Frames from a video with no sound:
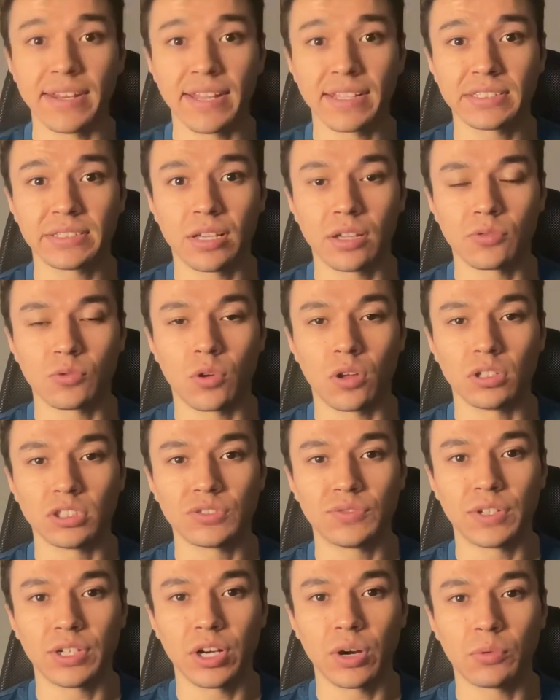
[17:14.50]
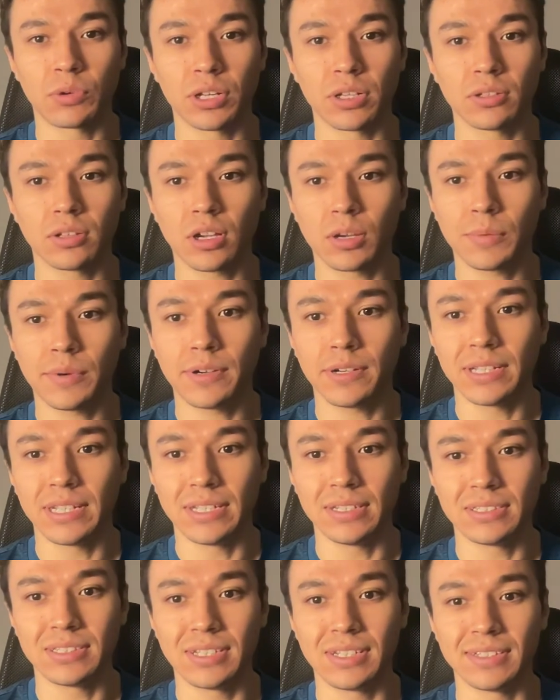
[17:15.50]
the next Seth Rollins figure I want to talk about
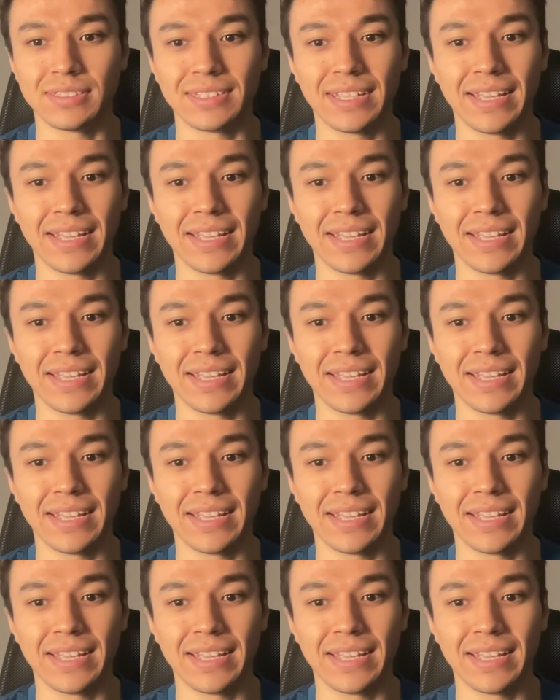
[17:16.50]
is his